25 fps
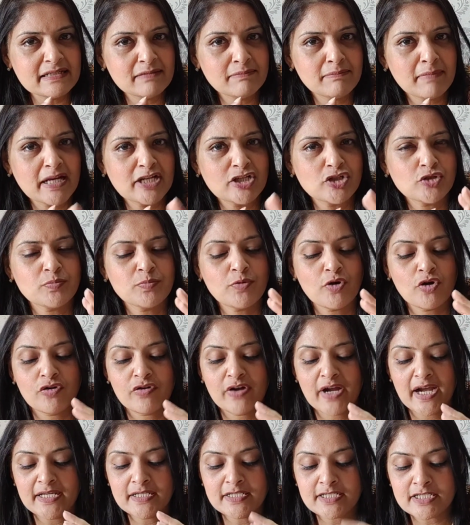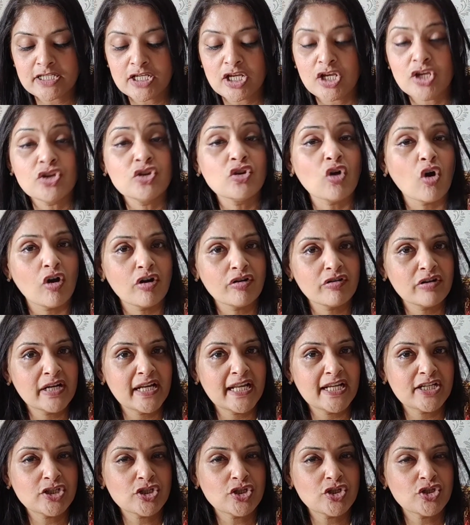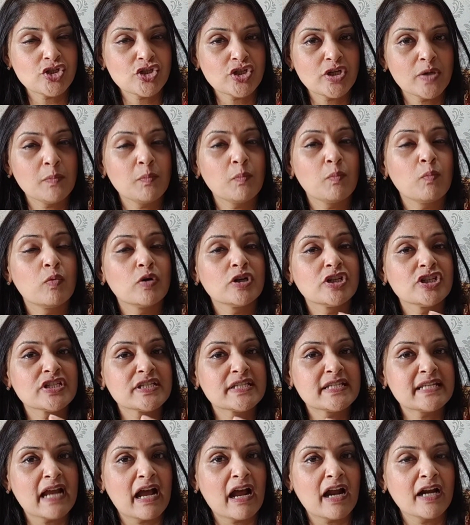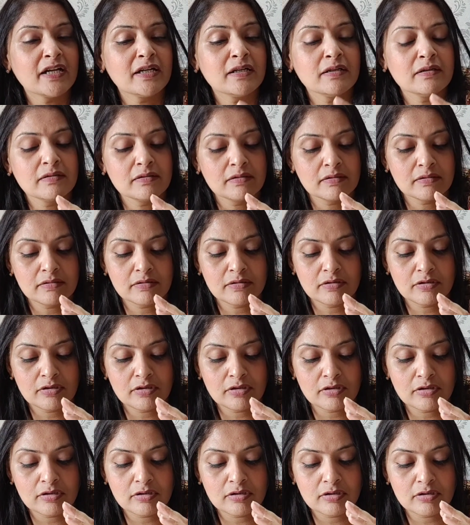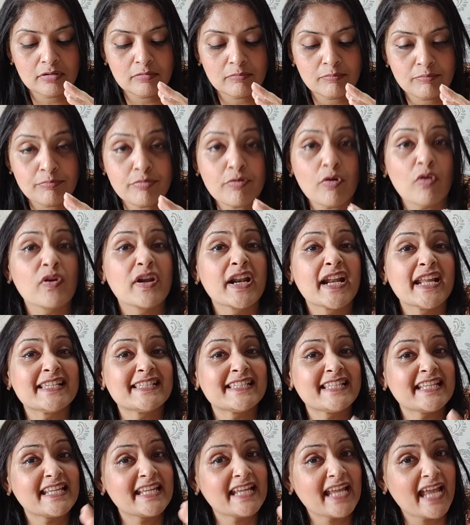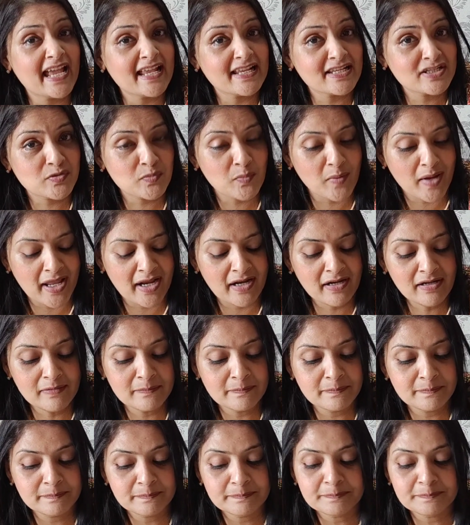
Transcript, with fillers: the months progress, your relationship would start progressing as well.